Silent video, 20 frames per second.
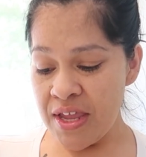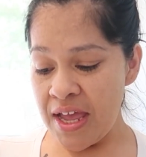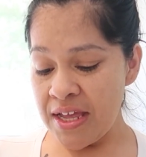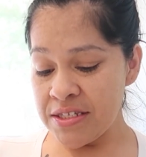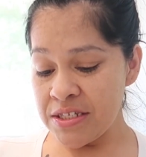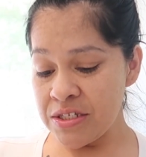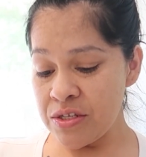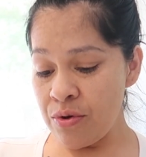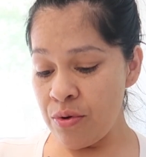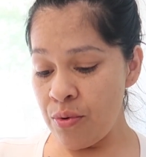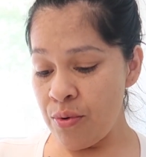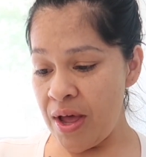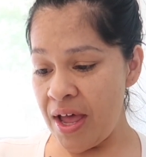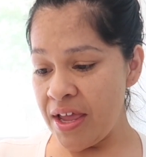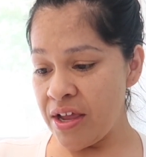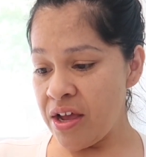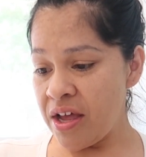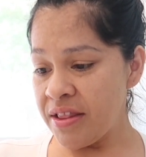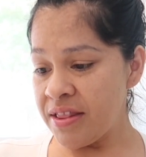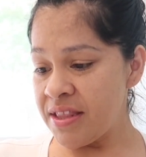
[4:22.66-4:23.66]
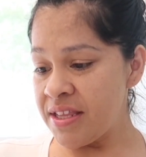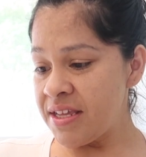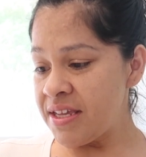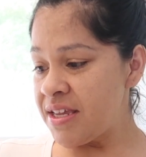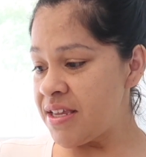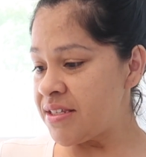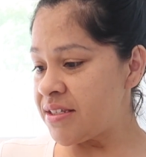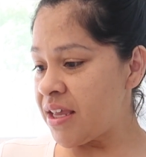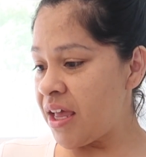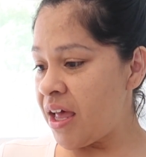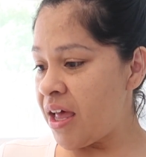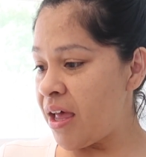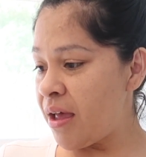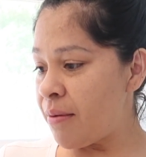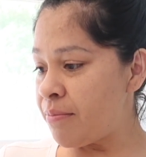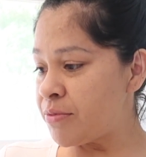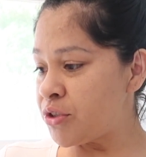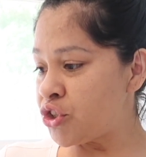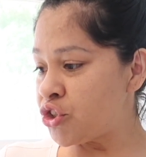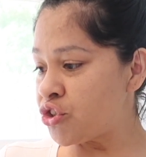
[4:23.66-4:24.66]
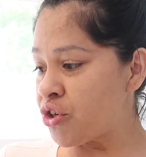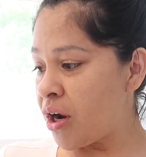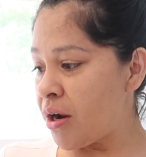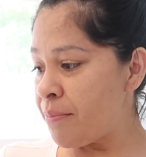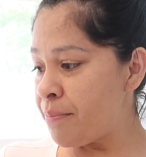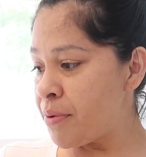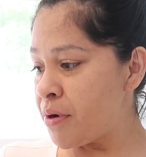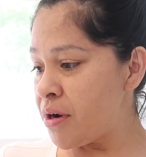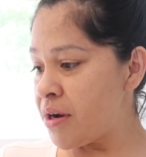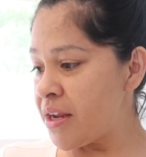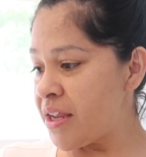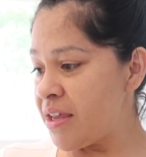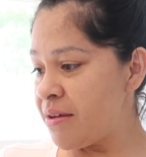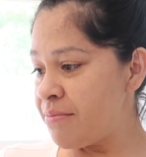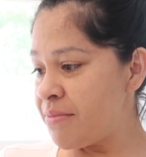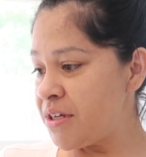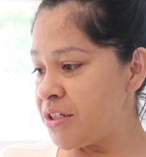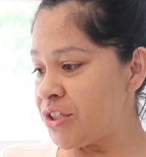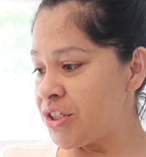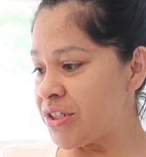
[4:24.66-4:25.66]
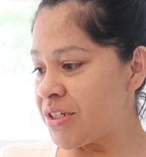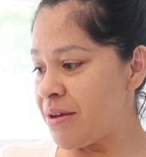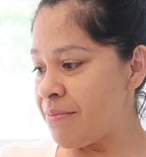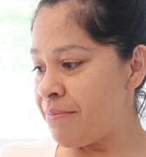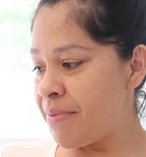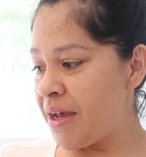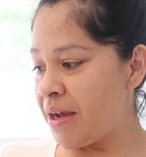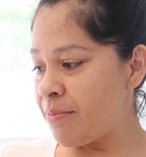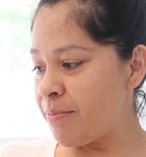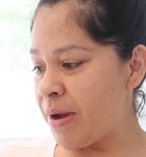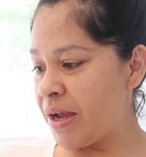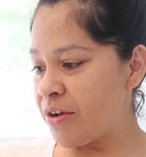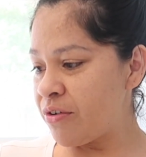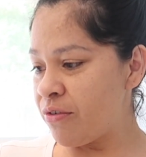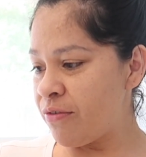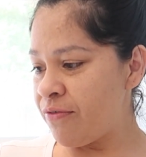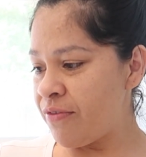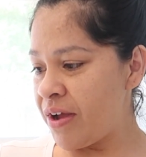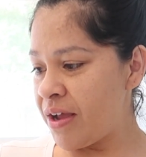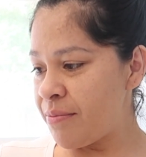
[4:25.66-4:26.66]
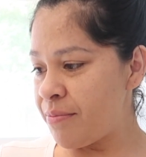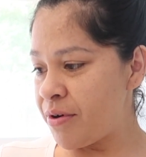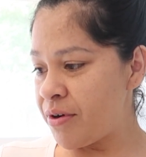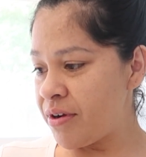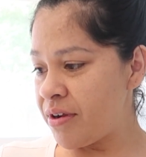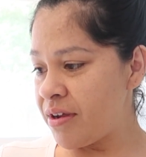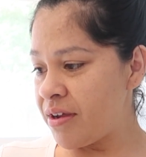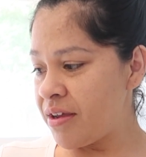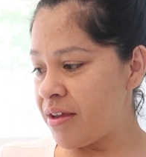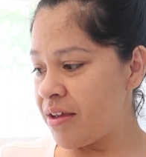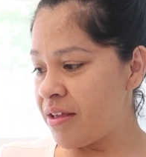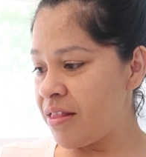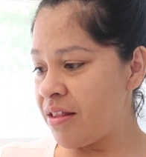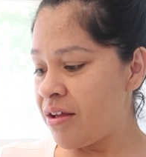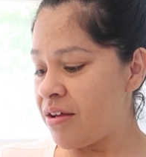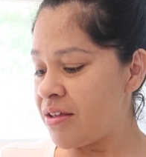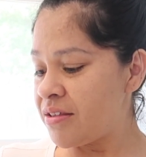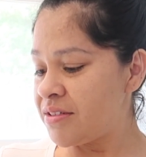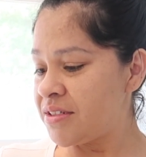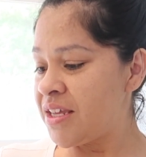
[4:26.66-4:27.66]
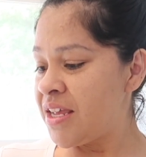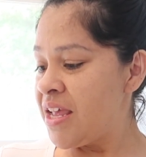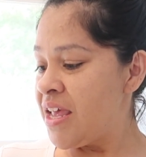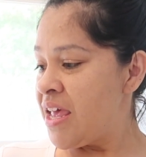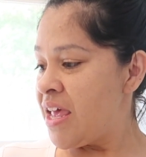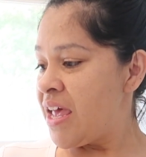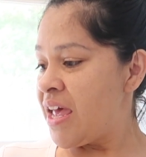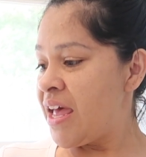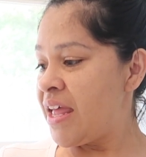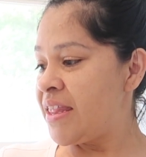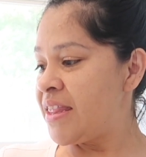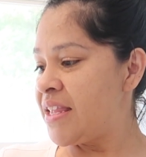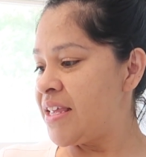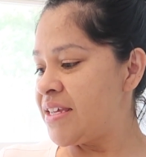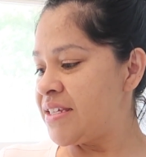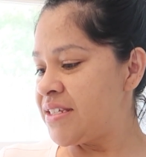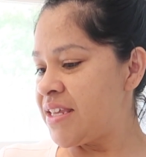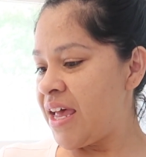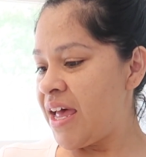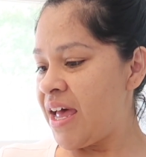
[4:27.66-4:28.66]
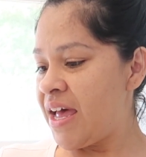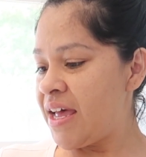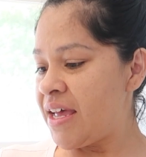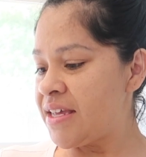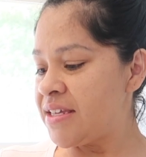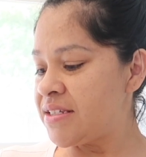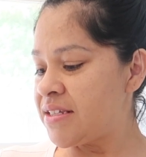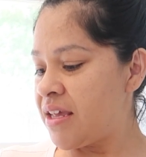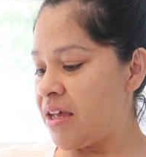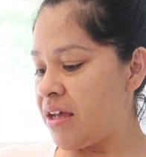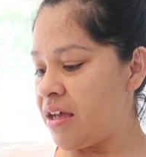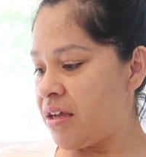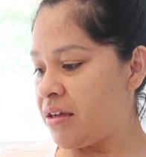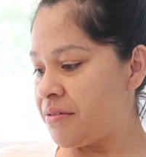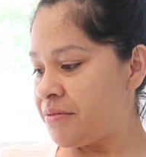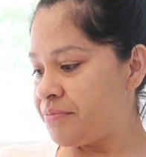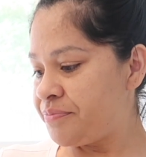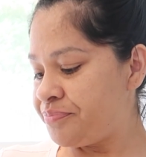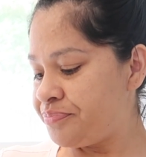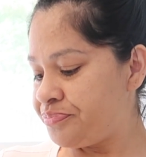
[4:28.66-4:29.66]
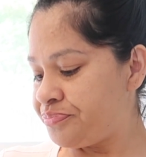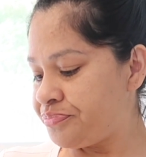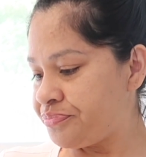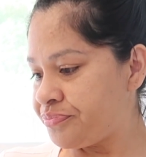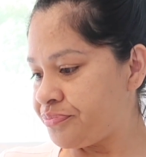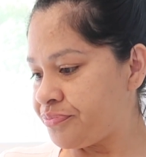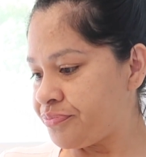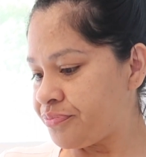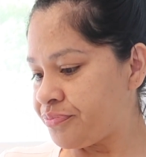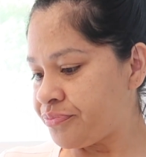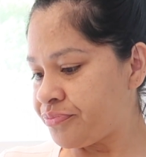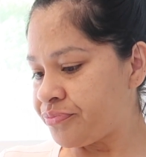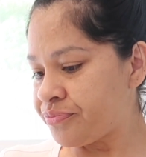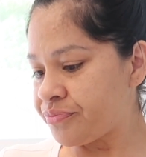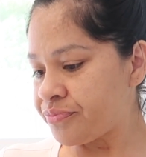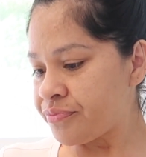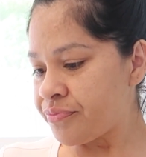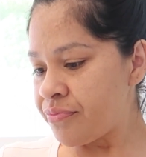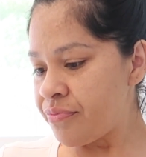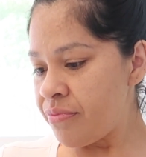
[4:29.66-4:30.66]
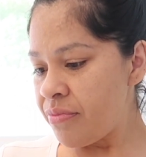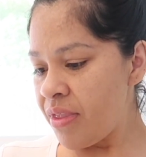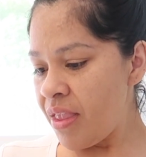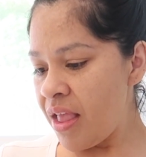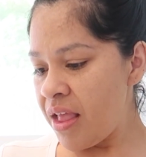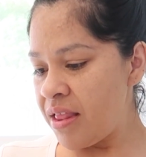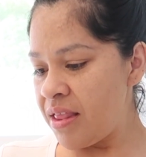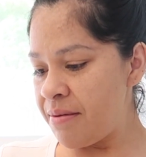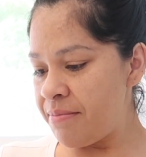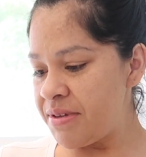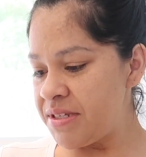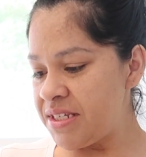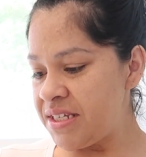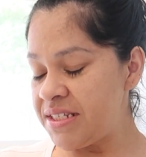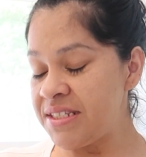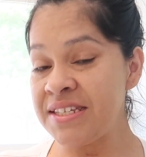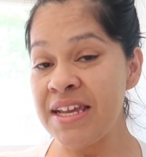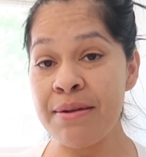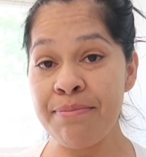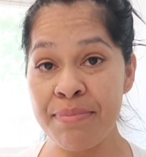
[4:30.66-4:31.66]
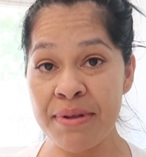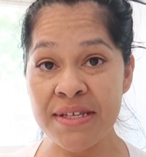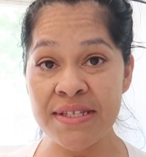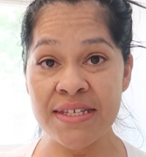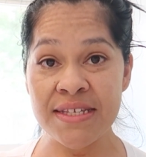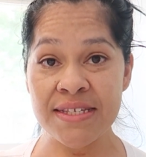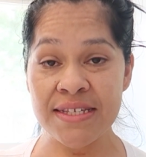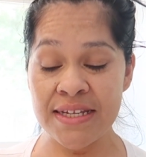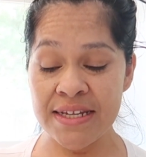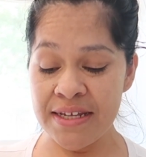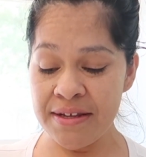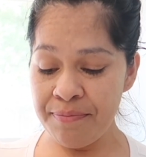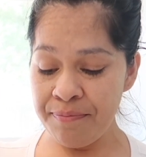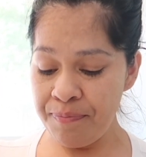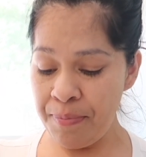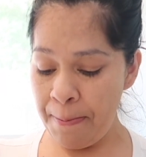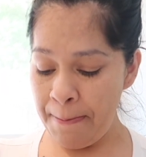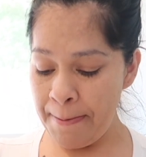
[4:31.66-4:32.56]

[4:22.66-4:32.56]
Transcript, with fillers: yeah, so I got this um Sharper Image ten pack microfiber cloths, and this has um let me see, ten pieces in it.